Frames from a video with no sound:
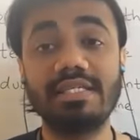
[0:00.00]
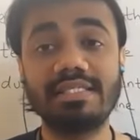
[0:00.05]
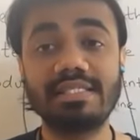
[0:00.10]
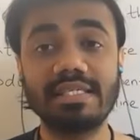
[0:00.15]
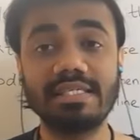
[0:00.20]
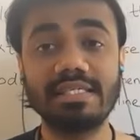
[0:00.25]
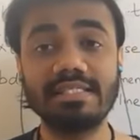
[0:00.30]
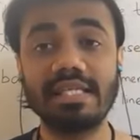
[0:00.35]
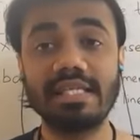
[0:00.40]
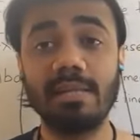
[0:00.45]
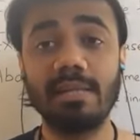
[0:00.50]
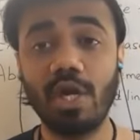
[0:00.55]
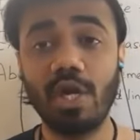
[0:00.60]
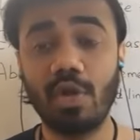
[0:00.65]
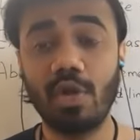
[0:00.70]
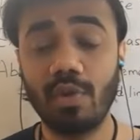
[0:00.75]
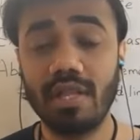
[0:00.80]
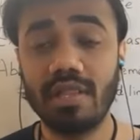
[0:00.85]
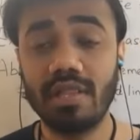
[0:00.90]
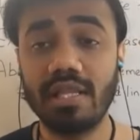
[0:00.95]
distance in
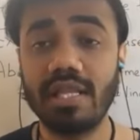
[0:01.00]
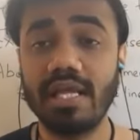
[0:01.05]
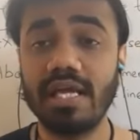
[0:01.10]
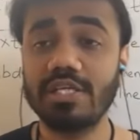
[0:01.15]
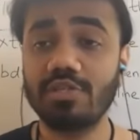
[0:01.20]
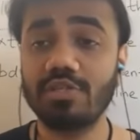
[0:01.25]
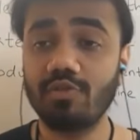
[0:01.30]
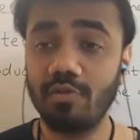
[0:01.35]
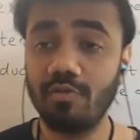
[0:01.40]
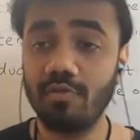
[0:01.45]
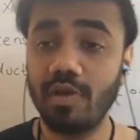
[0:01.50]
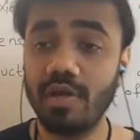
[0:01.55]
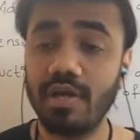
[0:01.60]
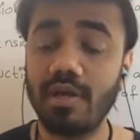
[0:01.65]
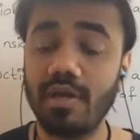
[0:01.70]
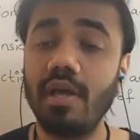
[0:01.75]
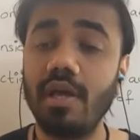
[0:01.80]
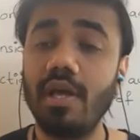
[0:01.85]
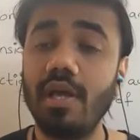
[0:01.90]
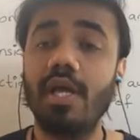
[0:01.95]
between the legs, when
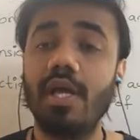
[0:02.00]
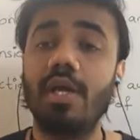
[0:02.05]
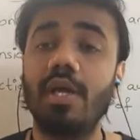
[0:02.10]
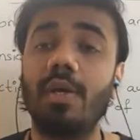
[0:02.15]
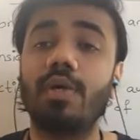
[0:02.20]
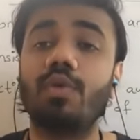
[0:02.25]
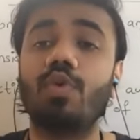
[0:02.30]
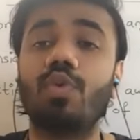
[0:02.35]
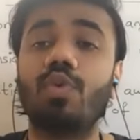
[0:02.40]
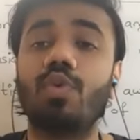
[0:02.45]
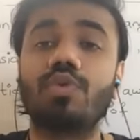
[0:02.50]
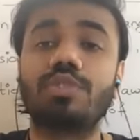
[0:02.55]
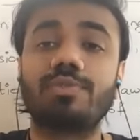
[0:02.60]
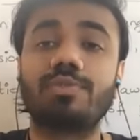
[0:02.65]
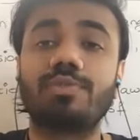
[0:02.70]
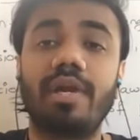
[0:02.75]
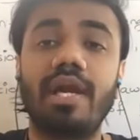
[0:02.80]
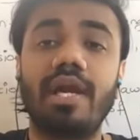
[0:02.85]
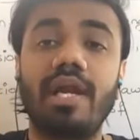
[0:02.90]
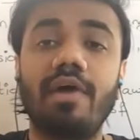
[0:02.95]
we
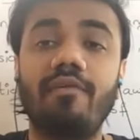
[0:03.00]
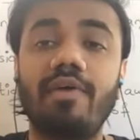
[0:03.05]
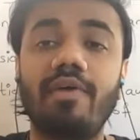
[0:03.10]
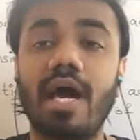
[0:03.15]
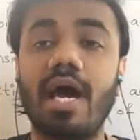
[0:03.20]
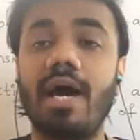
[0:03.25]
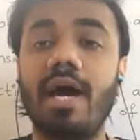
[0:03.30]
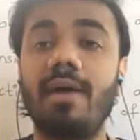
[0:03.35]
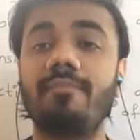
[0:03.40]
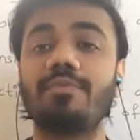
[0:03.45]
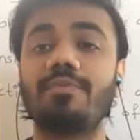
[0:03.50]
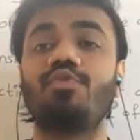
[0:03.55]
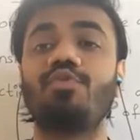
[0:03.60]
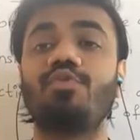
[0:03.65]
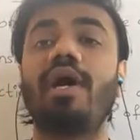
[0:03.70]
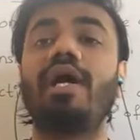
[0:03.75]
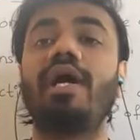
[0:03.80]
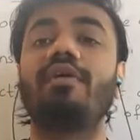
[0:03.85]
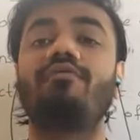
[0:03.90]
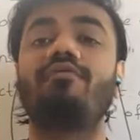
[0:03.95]
spread our arms
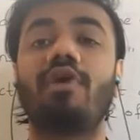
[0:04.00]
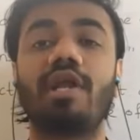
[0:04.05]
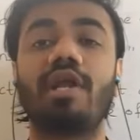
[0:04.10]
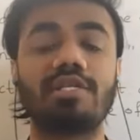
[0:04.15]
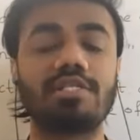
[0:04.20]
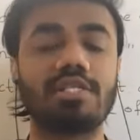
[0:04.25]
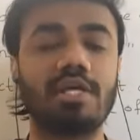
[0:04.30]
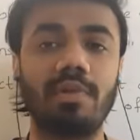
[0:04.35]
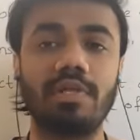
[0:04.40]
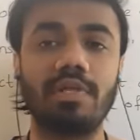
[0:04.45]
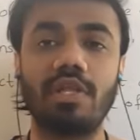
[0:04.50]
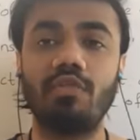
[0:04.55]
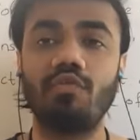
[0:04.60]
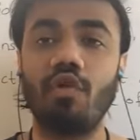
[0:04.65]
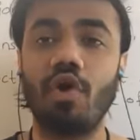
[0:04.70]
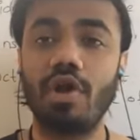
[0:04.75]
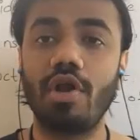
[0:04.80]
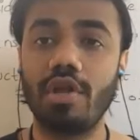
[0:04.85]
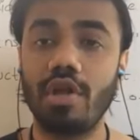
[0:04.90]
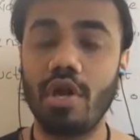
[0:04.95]
wide, for example, in
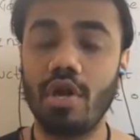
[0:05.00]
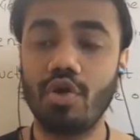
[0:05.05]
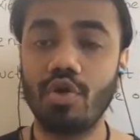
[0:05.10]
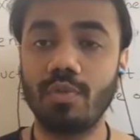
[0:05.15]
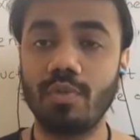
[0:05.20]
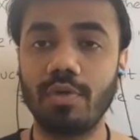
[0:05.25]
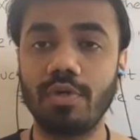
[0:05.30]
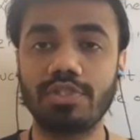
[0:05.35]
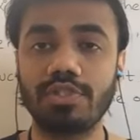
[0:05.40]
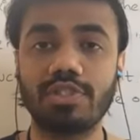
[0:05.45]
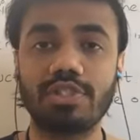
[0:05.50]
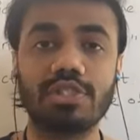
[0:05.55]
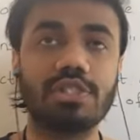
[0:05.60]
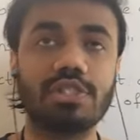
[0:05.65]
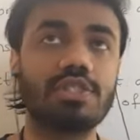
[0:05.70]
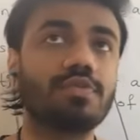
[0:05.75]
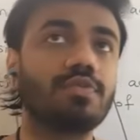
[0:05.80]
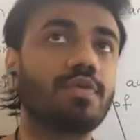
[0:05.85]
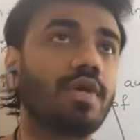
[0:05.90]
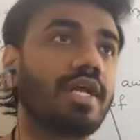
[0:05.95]
warrior two
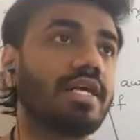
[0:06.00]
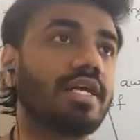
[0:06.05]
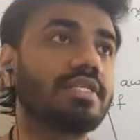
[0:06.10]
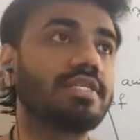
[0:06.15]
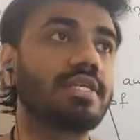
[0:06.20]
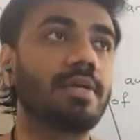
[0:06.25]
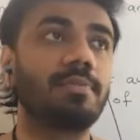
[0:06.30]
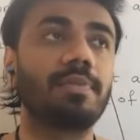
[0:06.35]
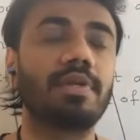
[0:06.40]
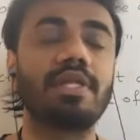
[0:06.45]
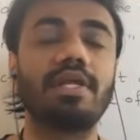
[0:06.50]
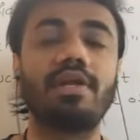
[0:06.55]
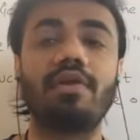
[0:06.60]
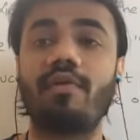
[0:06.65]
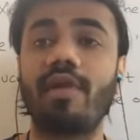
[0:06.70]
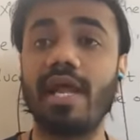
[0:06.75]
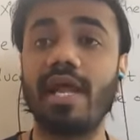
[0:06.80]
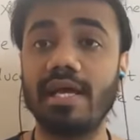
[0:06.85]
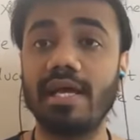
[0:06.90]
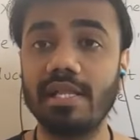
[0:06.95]
postures, for example, in
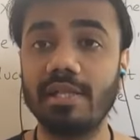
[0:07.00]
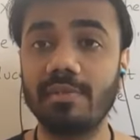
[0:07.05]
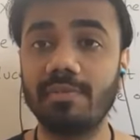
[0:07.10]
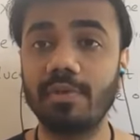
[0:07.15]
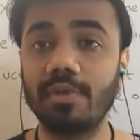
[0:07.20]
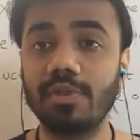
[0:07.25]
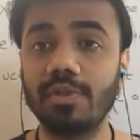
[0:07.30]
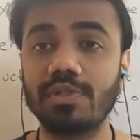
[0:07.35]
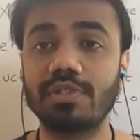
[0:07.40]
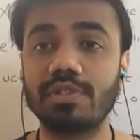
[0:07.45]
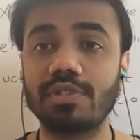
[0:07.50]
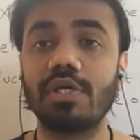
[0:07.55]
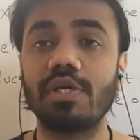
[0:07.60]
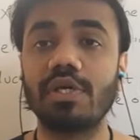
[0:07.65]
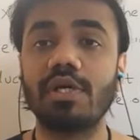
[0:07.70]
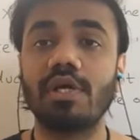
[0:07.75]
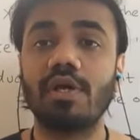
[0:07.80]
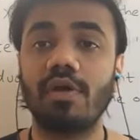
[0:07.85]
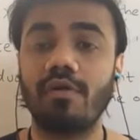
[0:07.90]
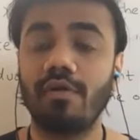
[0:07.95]
triangle pose,
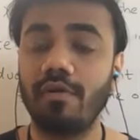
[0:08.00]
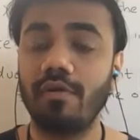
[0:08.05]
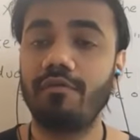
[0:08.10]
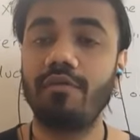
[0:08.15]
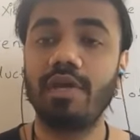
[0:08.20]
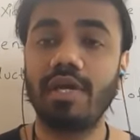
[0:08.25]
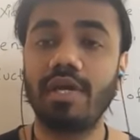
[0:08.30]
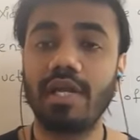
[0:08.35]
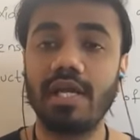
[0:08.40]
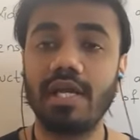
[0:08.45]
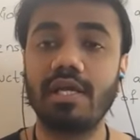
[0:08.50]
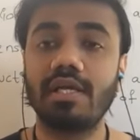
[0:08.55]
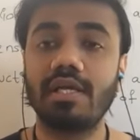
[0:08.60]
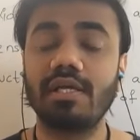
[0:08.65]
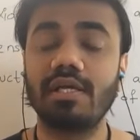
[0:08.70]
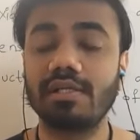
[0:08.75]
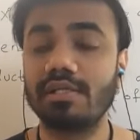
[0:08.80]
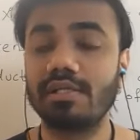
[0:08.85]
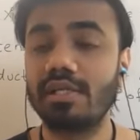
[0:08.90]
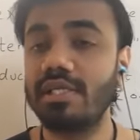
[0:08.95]
if we take
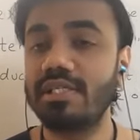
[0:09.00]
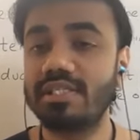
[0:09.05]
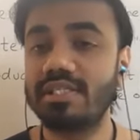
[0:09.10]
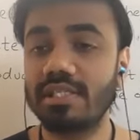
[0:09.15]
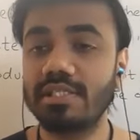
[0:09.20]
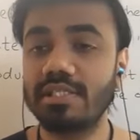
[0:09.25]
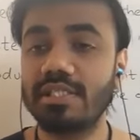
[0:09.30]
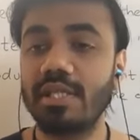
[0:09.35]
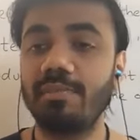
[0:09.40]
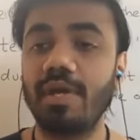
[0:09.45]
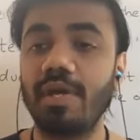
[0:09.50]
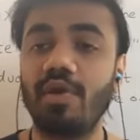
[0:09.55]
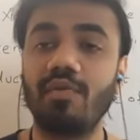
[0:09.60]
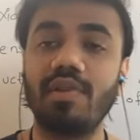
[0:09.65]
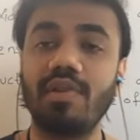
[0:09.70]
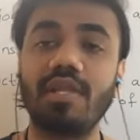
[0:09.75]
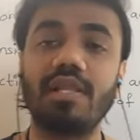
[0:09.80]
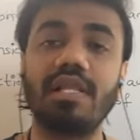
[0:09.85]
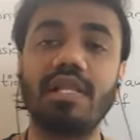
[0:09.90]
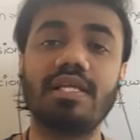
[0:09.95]
the distance in
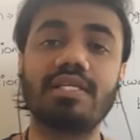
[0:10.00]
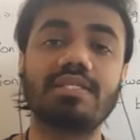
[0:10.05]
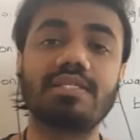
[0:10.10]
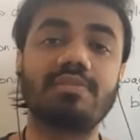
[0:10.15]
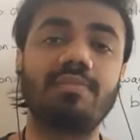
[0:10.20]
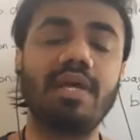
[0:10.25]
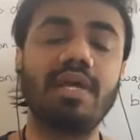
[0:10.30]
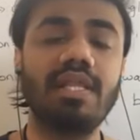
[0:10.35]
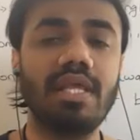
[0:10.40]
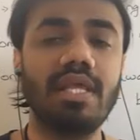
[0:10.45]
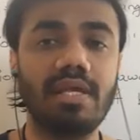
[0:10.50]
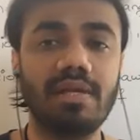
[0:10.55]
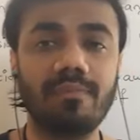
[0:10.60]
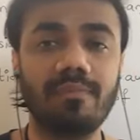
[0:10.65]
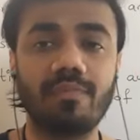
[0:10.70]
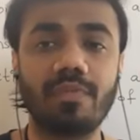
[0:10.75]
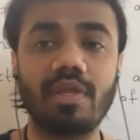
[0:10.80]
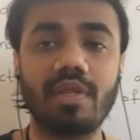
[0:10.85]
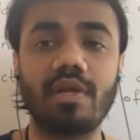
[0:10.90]
between the legs, many